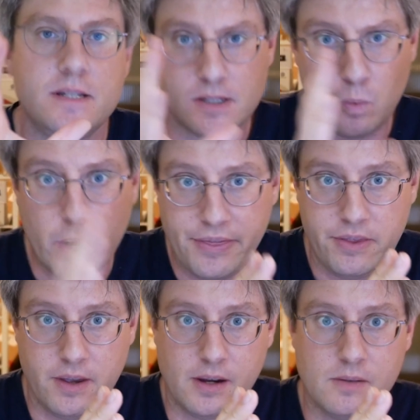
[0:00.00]
the one
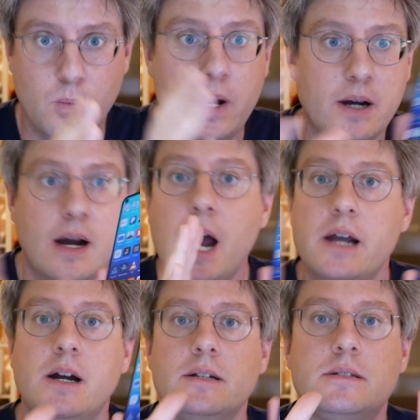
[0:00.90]
thing where I
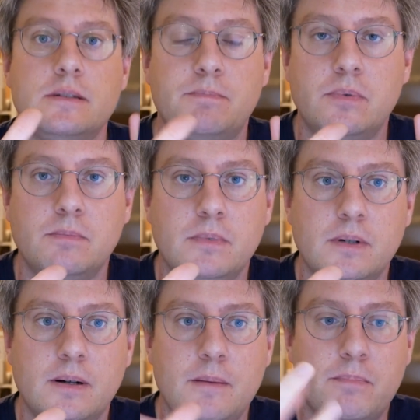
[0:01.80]
got
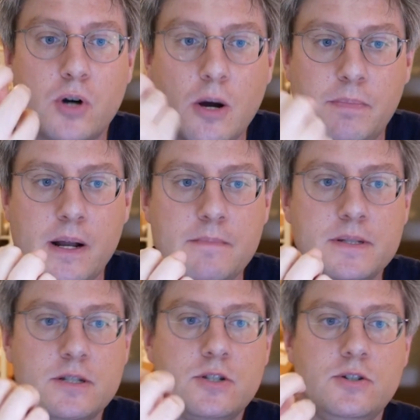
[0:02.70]

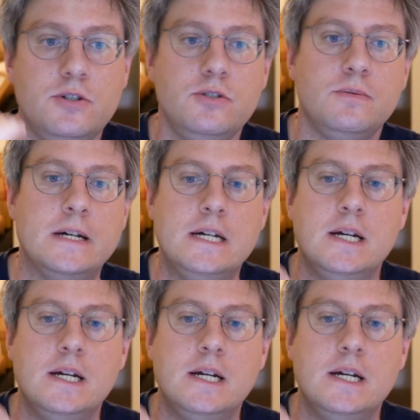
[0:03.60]
problems to